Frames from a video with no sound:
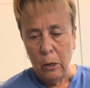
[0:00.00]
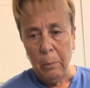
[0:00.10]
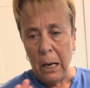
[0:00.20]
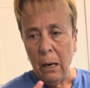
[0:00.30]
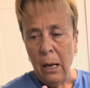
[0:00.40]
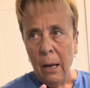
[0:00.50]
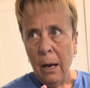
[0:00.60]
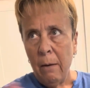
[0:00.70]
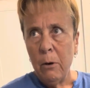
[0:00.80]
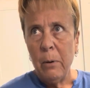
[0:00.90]
but
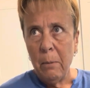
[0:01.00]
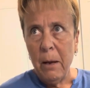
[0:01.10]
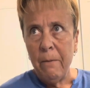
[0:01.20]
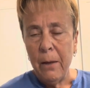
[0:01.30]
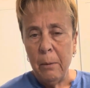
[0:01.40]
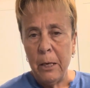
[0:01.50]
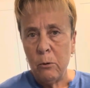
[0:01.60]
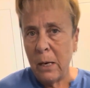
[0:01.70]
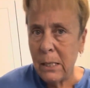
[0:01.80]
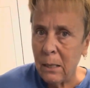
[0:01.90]
everyone in my family
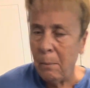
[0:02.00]
drinks them,